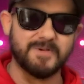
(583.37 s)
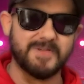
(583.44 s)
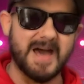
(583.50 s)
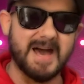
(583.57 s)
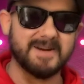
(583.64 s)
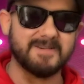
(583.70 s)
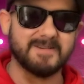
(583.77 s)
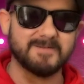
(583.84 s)

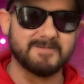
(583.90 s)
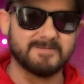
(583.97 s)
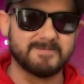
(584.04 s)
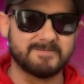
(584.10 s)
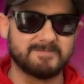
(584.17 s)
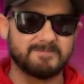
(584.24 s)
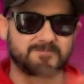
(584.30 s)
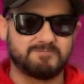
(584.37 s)
that,
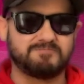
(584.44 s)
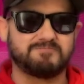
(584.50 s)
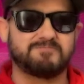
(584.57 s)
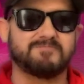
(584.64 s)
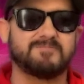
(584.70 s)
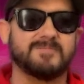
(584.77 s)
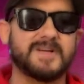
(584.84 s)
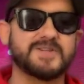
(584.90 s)

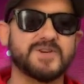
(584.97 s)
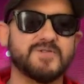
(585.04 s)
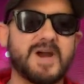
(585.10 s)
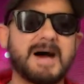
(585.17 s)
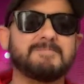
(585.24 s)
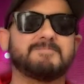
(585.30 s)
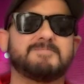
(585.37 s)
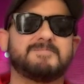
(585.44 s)
it's a wrap.